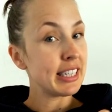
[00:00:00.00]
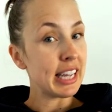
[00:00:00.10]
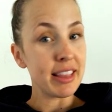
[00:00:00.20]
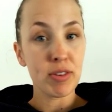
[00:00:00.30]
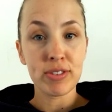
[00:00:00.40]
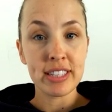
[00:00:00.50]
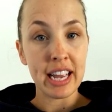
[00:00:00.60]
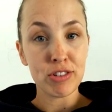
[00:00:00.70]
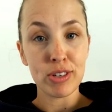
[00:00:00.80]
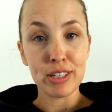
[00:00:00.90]
Get those
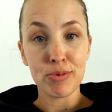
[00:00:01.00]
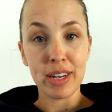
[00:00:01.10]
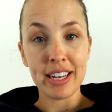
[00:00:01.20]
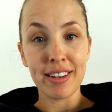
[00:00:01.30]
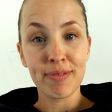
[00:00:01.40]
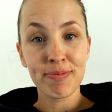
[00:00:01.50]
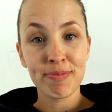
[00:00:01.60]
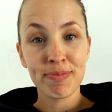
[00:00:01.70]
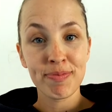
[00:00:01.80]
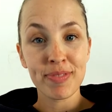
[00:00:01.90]
snack trays ready
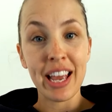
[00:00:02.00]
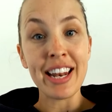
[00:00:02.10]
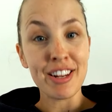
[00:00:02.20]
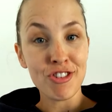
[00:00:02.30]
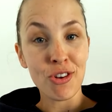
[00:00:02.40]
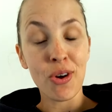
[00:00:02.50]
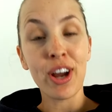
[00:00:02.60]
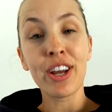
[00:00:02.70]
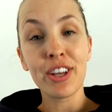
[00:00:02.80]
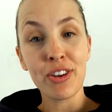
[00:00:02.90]
and
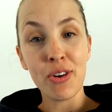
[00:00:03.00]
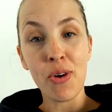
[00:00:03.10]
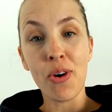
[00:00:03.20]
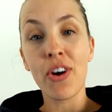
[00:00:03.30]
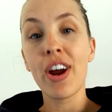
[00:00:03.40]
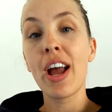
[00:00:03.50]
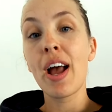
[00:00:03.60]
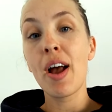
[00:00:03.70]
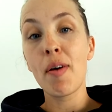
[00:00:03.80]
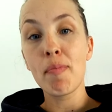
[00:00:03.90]
enjoy your
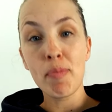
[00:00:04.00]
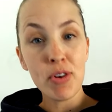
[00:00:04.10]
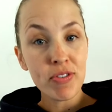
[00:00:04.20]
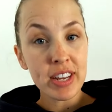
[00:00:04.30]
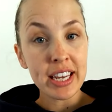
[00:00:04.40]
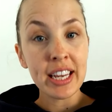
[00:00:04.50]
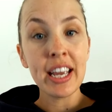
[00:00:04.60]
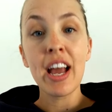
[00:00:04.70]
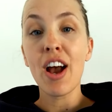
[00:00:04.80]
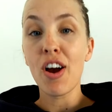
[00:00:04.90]
moving
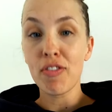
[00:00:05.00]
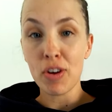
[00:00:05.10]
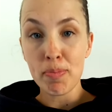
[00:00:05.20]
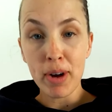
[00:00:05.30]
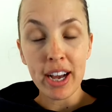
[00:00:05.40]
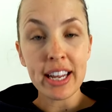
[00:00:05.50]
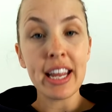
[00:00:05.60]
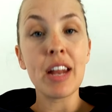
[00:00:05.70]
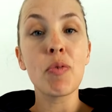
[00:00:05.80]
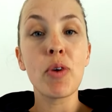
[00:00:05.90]
of your
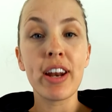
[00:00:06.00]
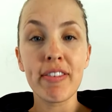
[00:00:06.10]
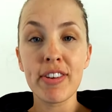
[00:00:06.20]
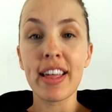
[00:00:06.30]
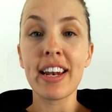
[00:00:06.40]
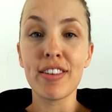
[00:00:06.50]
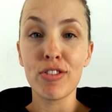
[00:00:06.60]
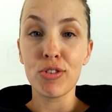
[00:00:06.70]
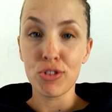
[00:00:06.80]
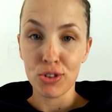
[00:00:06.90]
body in whatever that
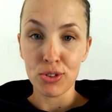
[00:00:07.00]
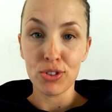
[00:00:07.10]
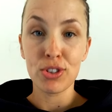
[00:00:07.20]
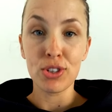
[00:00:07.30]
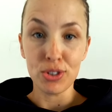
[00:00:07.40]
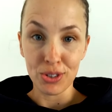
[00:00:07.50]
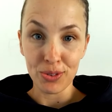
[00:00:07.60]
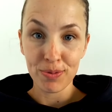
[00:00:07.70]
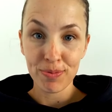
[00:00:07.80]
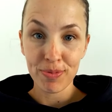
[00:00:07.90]
is you choose to do.
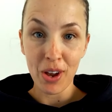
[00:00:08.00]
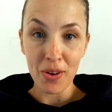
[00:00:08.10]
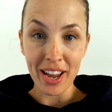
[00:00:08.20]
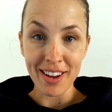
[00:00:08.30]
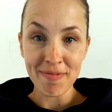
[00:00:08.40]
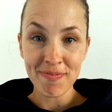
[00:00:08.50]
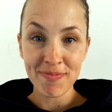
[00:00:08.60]
Okay?